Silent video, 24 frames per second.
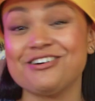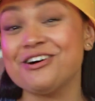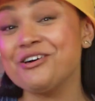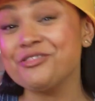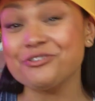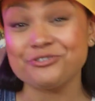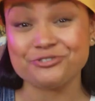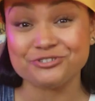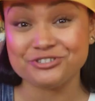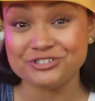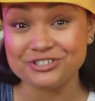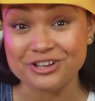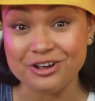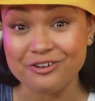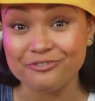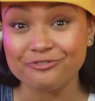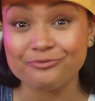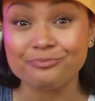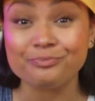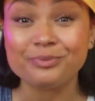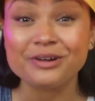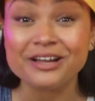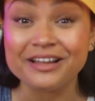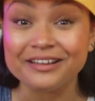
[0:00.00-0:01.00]
other
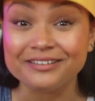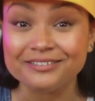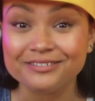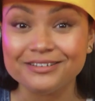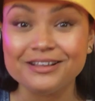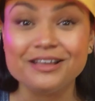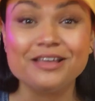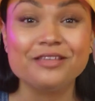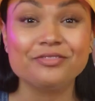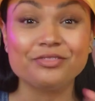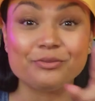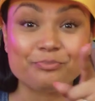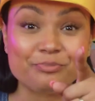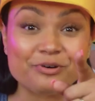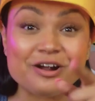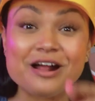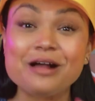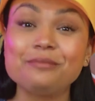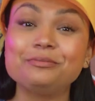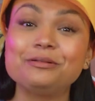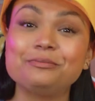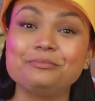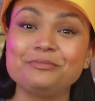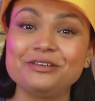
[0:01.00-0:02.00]
stuff. But the
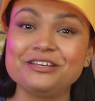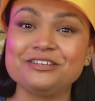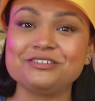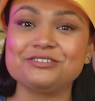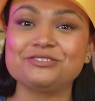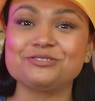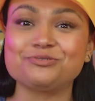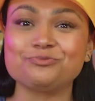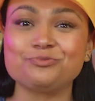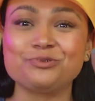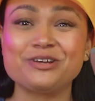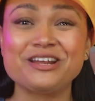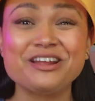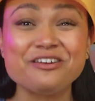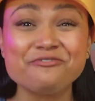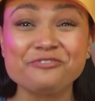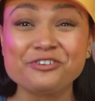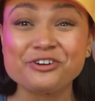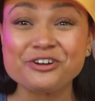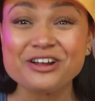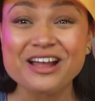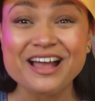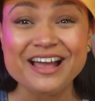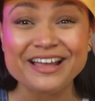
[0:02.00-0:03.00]
problem is,
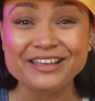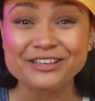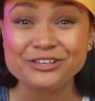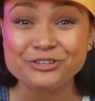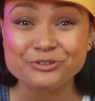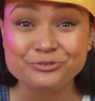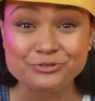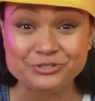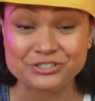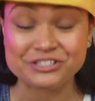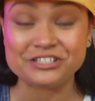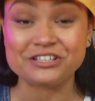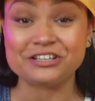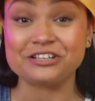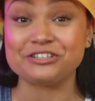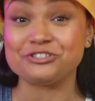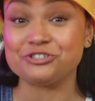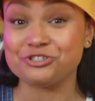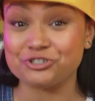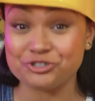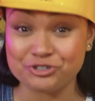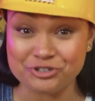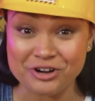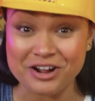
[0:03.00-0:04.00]
whatever I use to
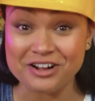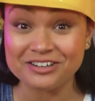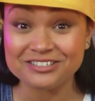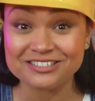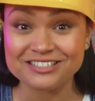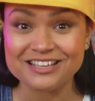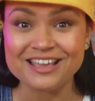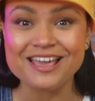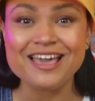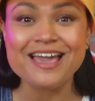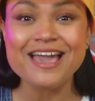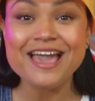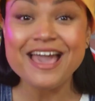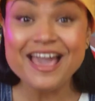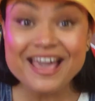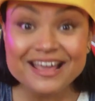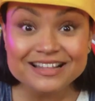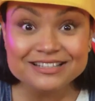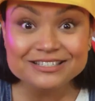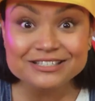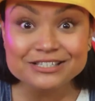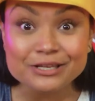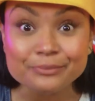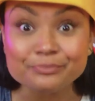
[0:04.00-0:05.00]
construct
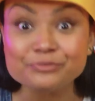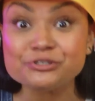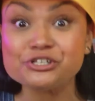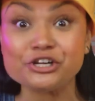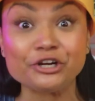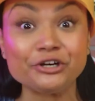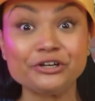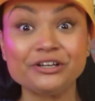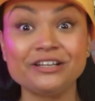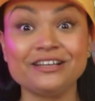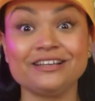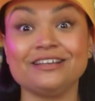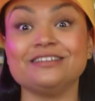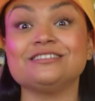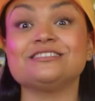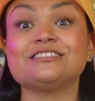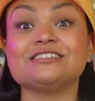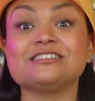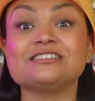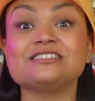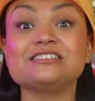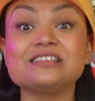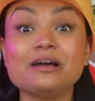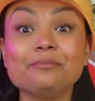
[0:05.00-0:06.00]
ends up turning
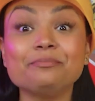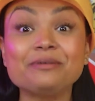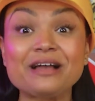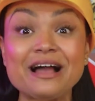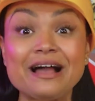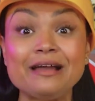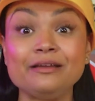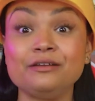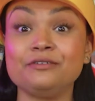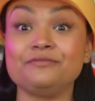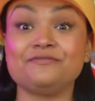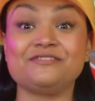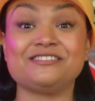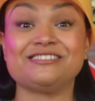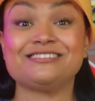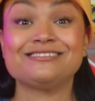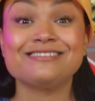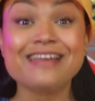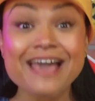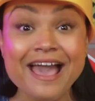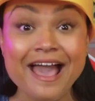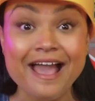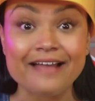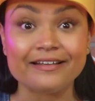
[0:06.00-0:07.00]
into some kind of
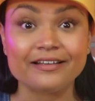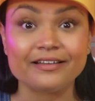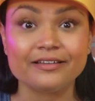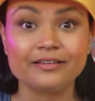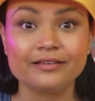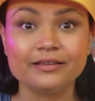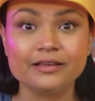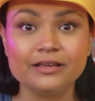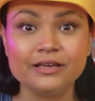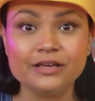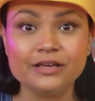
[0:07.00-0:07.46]
snack.